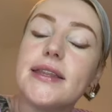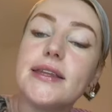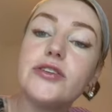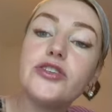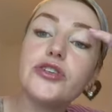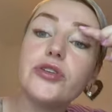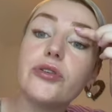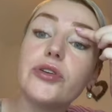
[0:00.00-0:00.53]

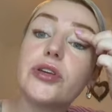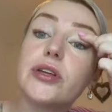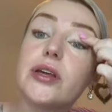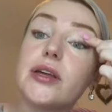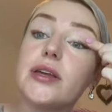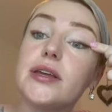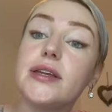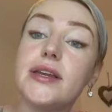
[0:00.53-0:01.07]
you
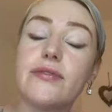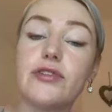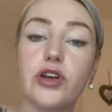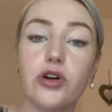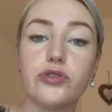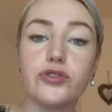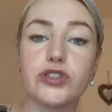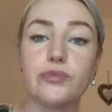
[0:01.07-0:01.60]
never
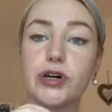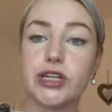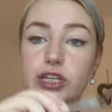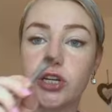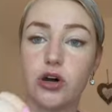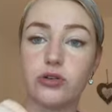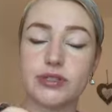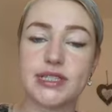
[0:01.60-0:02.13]
know who somebody
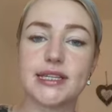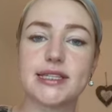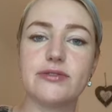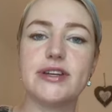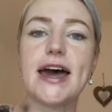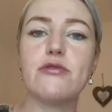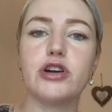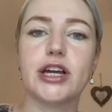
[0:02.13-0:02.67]
knows. That's how
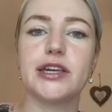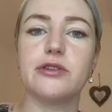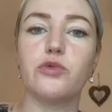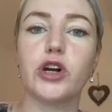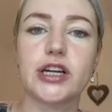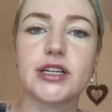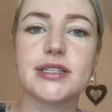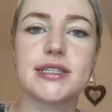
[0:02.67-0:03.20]
networking
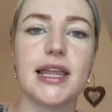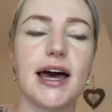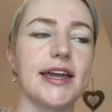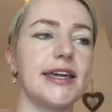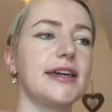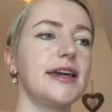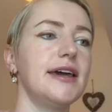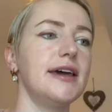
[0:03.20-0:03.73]
works.
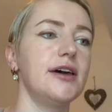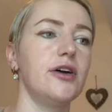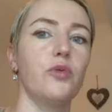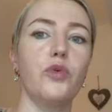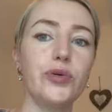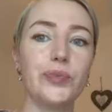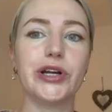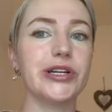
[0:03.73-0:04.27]
Like,
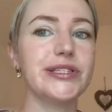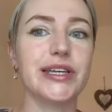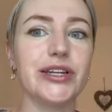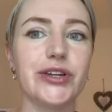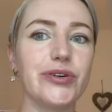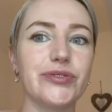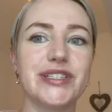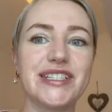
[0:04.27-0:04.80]
one person
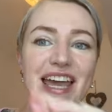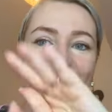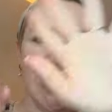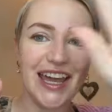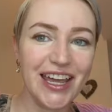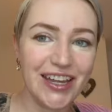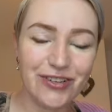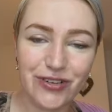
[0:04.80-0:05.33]
knows
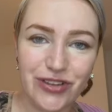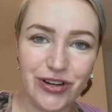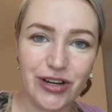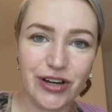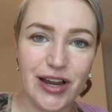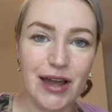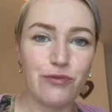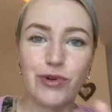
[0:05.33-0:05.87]
10 other,
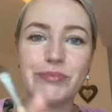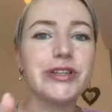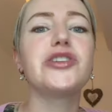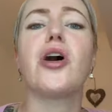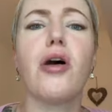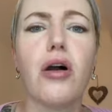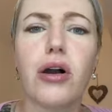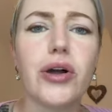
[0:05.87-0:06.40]
and we
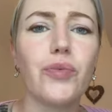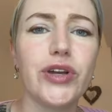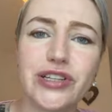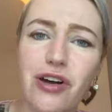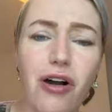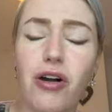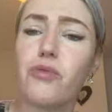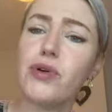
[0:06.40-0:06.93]
talk,
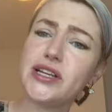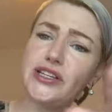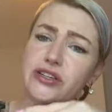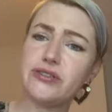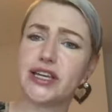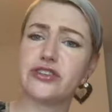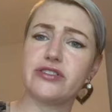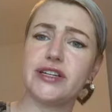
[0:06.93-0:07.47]
where do
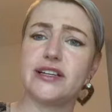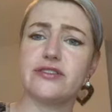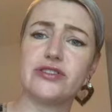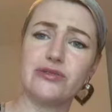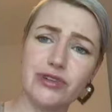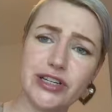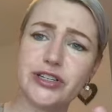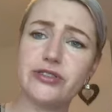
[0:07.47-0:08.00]
you get your nails
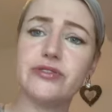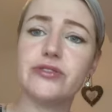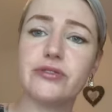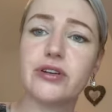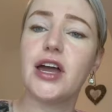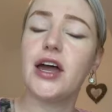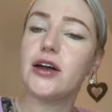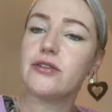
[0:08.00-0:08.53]
done, where do
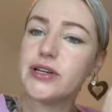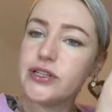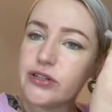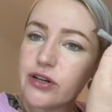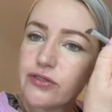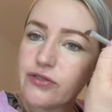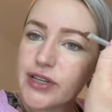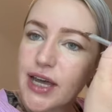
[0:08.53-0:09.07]
you
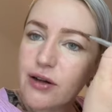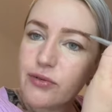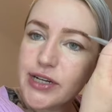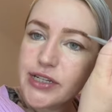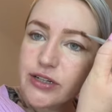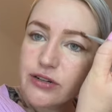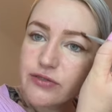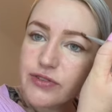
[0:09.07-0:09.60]
go for that, where
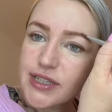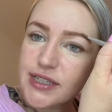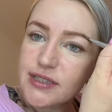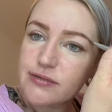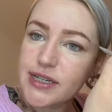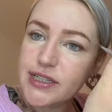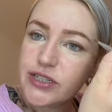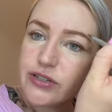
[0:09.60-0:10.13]
do you go for this,
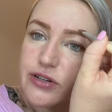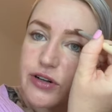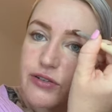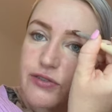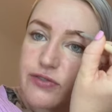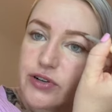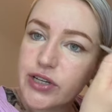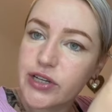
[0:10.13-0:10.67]
where do you go
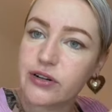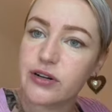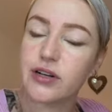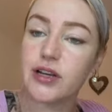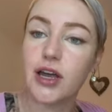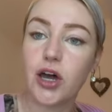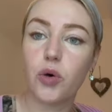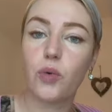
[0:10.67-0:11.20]
for your
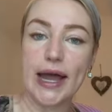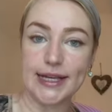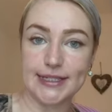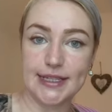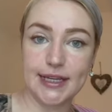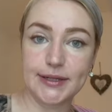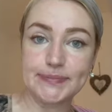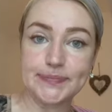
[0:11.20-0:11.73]

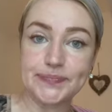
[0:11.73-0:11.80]
waxing,